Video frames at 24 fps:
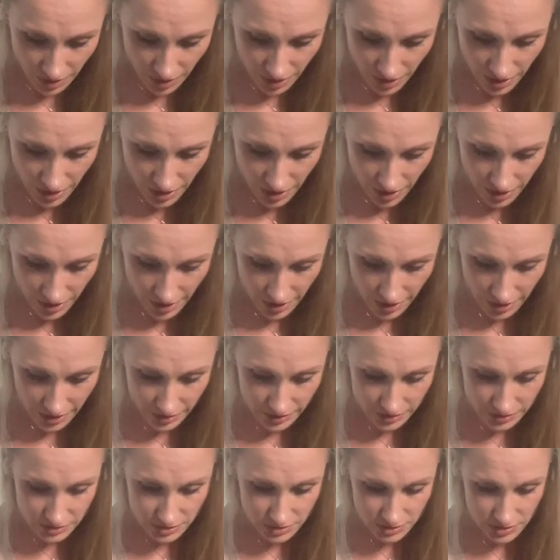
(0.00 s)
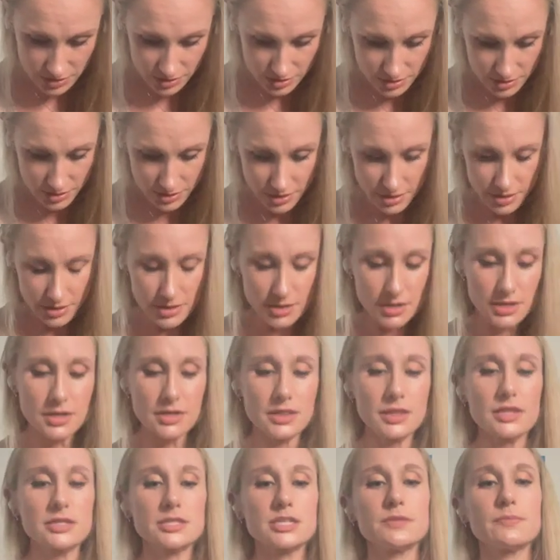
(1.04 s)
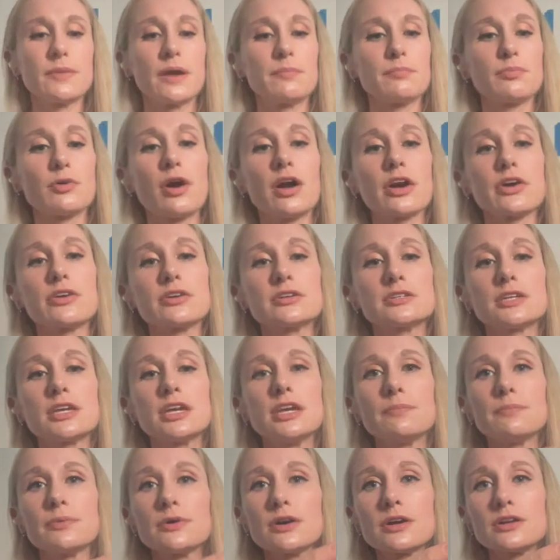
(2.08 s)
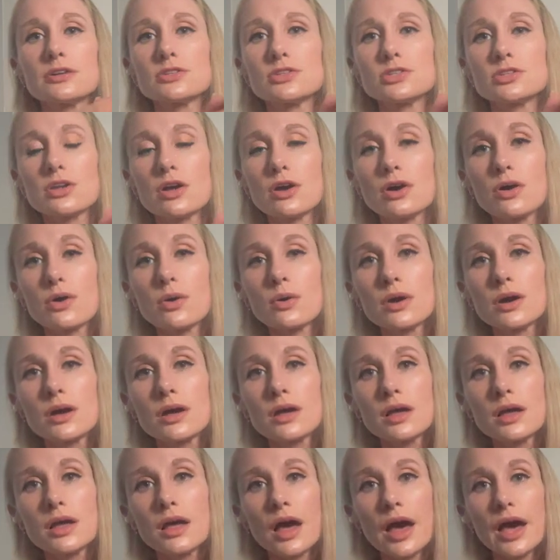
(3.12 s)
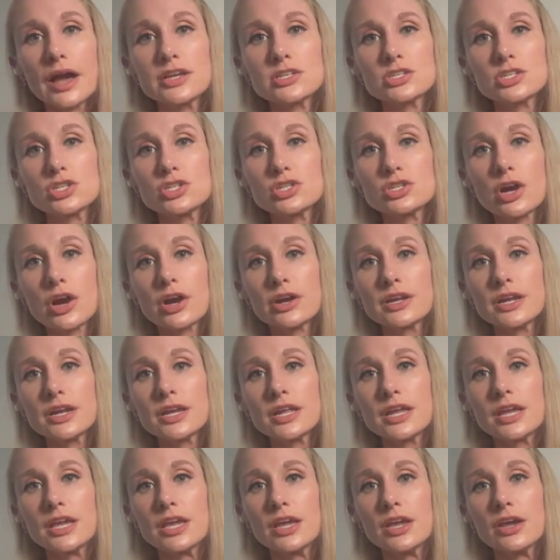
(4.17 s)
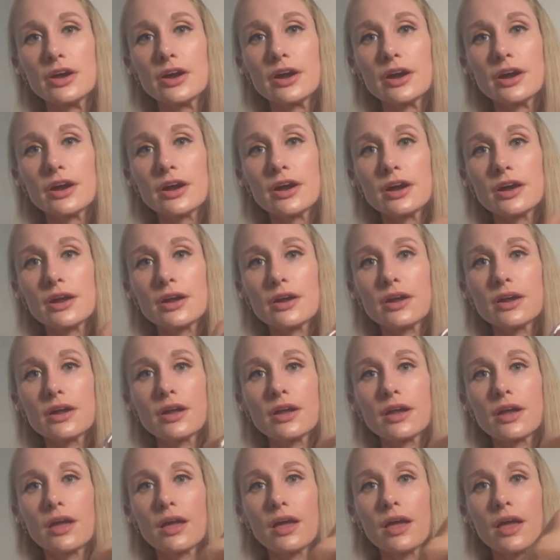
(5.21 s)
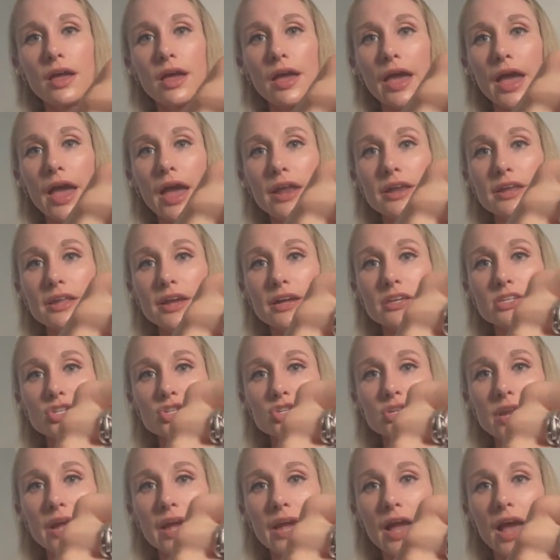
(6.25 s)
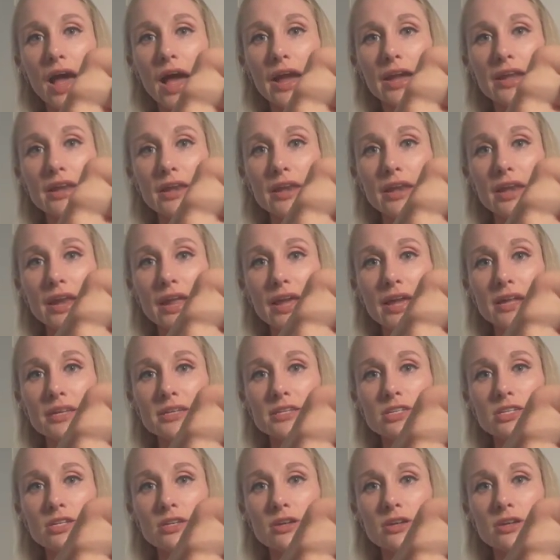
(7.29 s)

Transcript: and this is my progress keeper. So I started here, and yesterday I knit